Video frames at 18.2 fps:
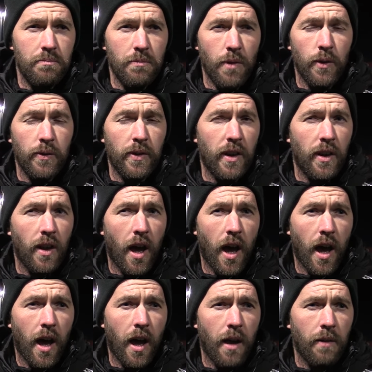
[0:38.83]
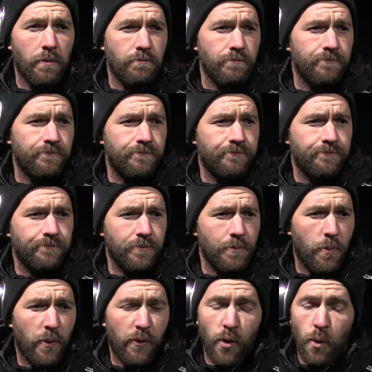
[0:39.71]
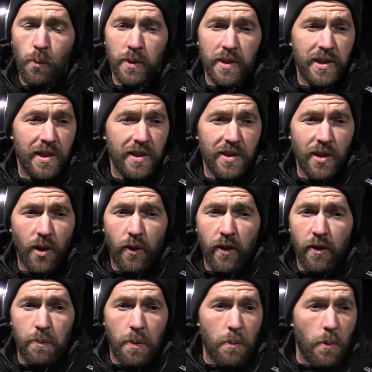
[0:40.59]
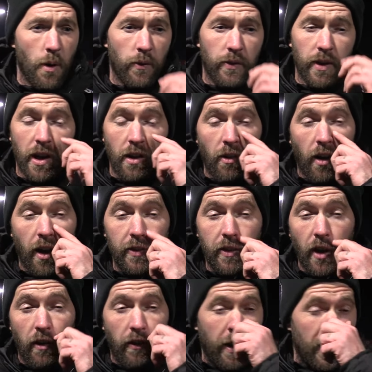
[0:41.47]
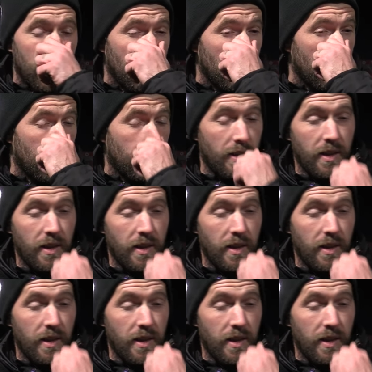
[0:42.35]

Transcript: moving in, um, performances, sorry, have been moving in the right direction.